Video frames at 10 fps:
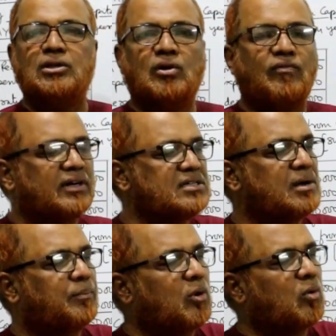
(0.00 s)
So what is
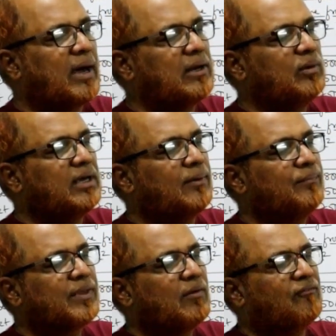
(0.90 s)
the book value
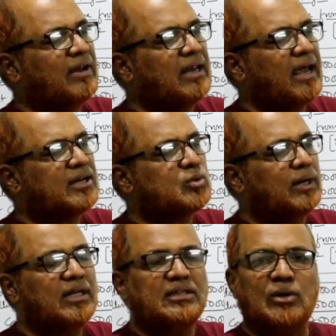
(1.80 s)
here? 1 lakh
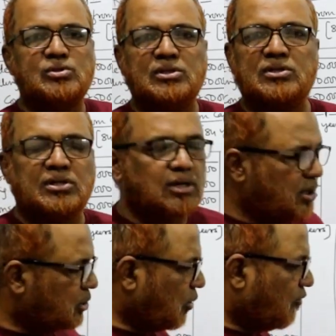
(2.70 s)
20,000.
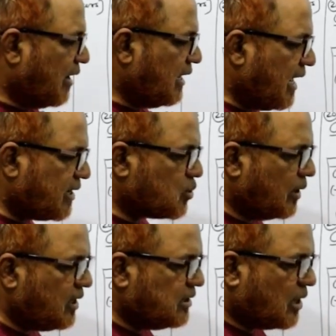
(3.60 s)
So 1 lakh
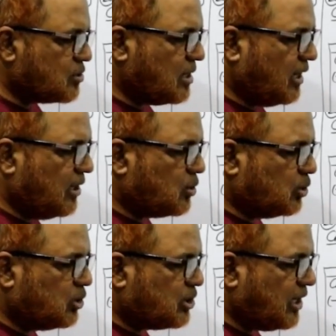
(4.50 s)
20,000
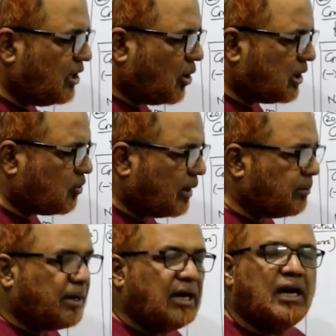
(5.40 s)
into three not
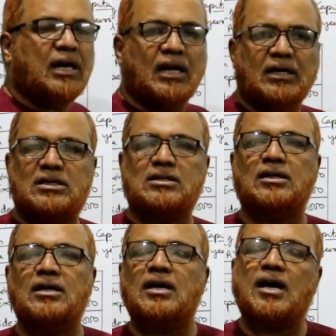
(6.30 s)
one by 100.
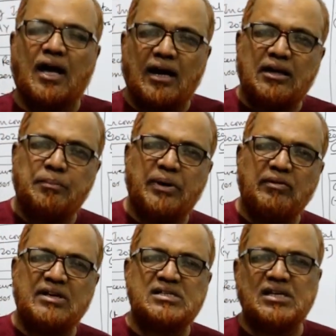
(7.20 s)
Current
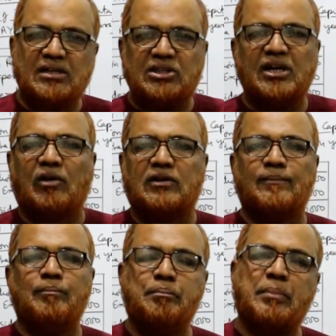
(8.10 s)
previous year three not
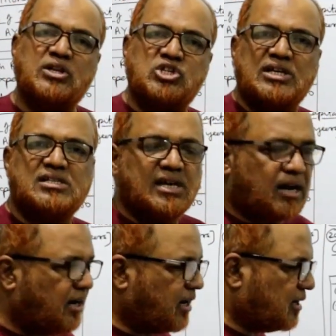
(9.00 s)
Purchase year
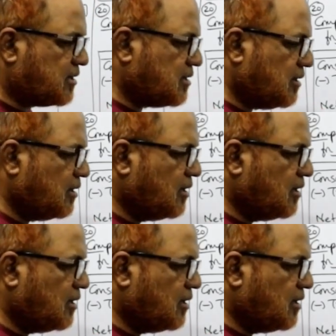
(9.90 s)
100.